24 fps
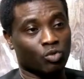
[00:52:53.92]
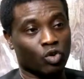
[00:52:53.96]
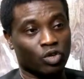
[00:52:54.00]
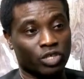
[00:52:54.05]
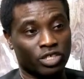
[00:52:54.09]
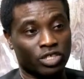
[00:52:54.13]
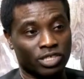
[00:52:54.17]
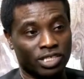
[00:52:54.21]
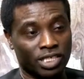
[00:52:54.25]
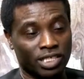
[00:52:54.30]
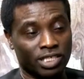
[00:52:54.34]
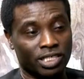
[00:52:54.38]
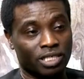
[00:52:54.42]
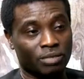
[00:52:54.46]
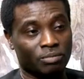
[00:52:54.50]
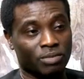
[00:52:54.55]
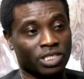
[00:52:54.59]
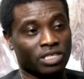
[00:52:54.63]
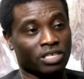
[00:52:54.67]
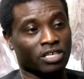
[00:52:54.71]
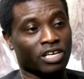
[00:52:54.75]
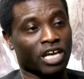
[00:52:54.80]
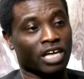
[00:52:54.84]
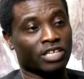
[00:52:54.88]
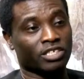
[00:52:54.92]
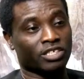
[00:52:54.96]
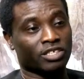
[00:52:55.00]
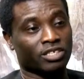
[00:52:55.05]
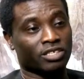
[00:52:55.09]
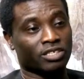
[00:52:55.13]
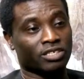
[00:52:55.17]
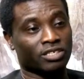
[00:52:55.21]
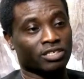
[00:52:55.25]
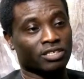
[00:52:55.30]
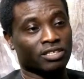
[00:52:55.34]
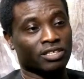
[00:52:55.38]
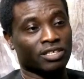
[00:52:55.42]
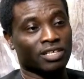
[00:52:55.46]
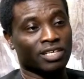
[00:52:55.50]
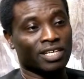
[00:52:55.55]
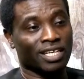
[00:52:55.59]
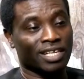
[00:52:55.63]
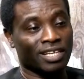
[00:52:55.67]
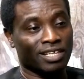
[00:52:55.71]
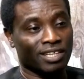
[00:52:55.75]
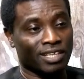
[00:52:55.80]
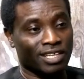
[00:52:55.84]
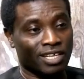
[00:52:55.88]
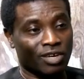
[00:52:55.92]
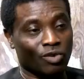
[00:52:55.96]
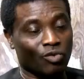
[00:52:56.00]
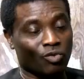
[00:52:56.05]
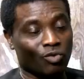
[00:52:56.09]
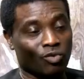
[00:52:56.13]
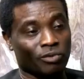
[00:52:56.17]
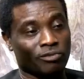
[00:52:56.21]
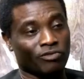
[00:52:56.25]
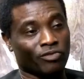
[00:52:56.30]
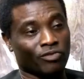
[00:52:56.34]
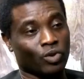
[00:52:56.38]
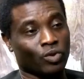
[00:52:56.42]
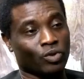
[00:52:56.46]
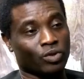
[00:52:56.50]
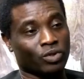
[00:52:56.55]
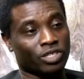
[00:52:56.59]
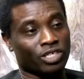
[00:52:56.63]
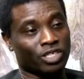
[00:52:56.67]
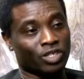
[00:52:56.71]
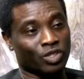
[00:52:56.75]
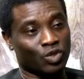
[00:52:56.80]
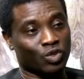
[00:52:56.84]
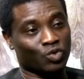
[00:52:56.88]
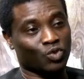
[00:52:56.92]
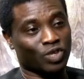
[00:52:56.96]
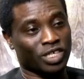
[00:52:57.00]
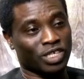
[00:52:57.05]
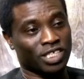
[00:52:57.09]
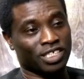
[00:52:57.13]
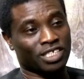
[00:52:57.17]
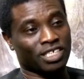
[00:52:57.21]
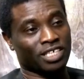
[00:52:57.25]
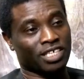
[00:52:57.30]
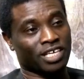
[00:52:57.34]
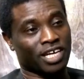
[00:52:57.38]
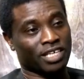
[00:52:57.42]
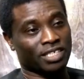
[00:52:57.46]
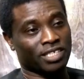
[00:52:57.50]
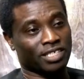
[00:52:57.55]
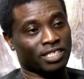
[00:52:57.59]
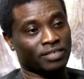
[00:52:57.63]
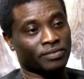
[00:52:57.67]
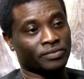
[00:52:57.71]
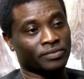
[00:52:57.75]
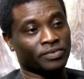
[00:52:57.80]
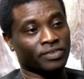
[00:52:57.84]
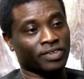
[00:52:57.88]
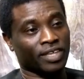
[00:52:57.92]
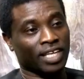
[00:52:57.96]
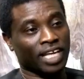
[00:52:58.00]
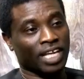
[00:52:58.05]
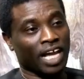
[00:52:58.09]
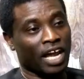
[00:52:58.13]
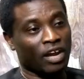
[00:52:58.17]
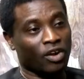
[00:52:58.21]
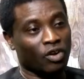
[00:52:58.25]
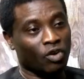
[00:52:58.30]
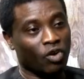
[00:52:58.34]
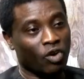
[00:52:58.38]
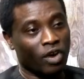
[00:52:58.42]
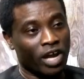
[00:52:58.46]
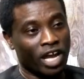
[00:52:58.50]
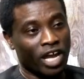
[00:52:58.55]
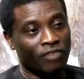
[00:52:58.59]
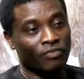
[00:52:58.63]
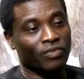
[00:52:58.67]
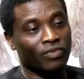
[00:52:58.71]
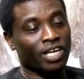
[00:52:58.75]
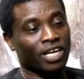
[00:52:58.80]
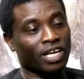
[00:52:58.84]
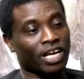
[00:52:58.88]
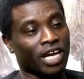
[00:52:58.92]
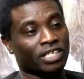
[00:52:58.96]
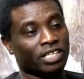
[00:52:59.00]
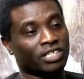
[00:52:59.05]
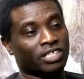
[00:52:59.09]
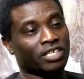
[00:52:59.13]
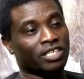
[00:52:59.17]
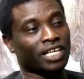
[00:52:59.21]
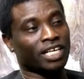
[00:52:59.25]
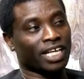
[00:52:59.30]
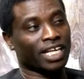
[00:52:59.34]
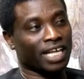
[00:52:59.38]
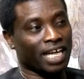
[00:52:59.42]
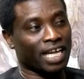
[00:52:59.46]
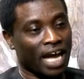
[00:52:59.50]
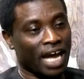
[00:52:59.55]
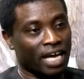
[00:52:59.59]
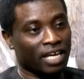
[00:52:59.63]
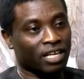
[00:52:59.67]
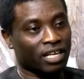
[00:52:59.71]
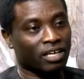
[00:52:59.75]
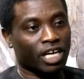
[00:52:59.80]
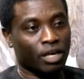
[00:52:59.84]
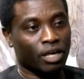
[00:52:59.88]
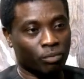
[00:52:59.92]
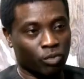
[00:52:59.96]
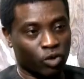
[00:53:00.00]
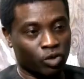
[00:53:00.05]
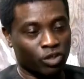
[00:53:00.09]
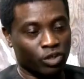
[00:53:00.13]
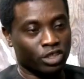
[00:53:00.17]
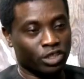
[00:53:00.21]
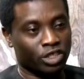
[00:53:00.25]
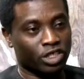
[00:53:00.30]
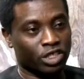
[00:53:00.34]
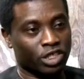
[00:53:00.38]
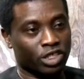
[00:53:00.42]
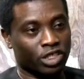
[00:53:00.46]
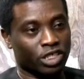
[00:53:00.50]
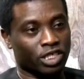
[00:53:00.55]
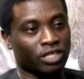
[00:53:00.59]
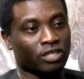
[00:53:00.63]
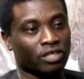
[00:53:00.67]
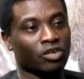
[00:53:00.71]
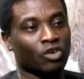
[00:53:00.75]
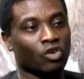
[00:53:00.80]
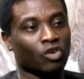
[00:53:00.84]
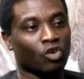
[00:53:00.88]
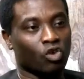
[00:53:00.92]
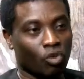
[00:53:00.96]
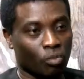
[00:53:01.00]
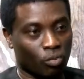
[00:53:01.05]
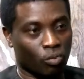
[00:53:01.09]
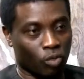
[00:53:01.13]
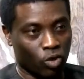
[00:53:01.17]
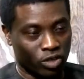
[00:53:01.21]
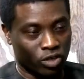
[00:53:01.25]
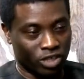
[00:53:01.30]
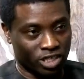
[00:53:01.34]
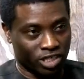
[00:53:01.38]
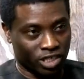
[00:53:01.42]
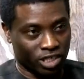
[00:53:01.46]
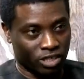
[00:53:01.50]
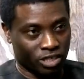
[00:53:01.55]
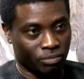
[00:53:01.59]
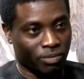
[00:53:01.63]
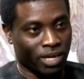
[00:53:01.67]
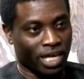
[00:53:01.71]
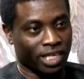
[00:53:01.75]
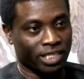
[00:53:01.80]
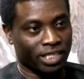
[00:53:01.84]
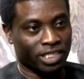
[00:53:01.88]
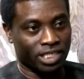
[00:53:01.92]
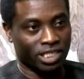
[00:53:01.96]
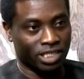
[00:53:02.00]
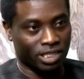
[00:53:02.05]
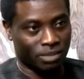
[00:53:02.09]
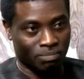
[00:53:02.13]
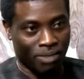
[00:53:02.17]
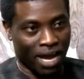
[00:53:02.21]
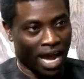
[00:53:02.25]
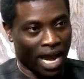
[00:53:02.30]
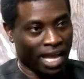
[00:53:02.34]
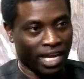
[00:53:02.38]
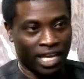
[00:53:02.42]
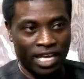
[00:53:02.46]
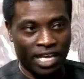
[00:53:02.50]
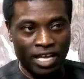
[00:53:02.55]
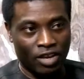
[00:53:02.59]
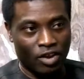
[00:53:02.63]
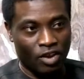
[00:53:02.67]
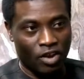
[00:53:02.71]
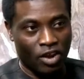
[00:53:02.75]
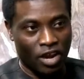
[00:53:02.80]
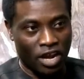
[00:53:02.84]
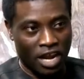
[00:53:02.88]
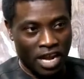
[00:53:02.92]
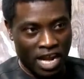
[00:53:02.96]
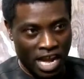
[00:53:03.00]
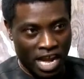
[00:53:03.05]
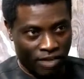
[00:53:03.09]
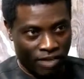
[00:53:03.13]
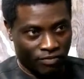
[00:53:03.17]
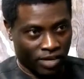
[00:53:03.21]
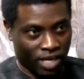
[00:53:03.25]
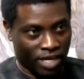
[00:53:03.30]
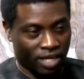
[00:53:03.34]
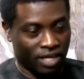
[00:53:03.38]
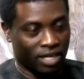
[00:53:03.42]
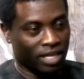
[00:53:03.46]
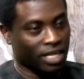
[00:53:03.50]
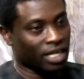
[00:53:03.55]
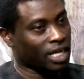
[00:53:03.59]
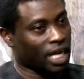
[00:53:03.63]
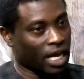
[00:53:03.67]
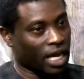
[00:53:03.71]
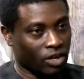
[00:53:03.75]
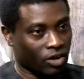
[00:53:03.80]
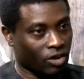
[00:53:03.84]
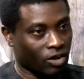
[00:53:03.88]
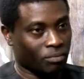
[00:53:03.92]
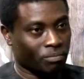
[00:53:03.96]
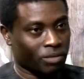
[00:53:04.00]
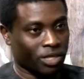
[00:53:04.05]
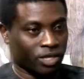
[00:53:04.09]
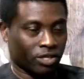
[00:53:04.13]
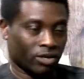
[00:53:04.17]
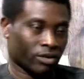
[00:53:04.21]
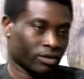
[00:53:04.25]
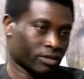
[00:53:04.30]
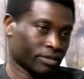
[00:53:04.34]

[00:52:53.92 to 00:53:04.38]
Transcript: more than 60% Nigerians didn't vote in 2019. And not every Nigerian can a politician or political parties buy. Never. Cannot be